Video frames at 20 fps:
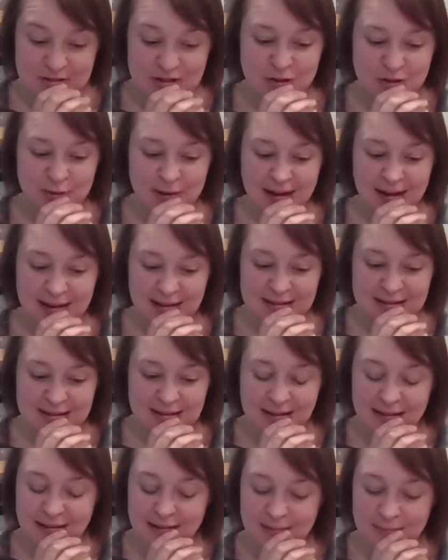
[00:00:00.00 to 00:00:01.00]
So yeah, it's
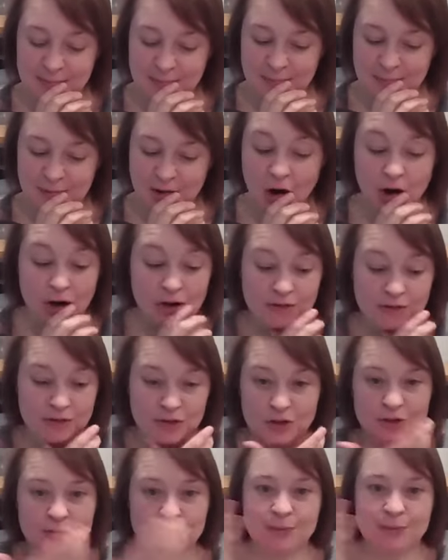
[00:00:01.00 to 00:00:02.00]
like a
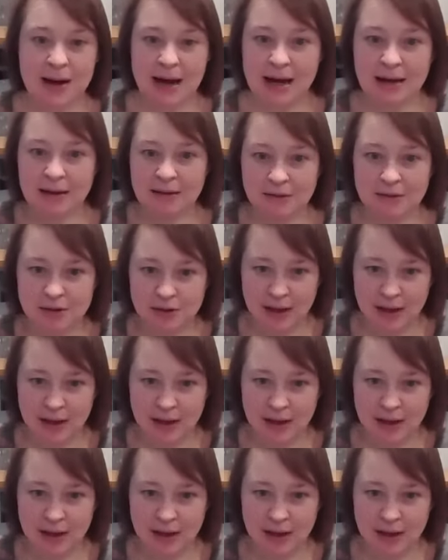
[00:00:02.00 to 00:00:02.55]
carnival, right?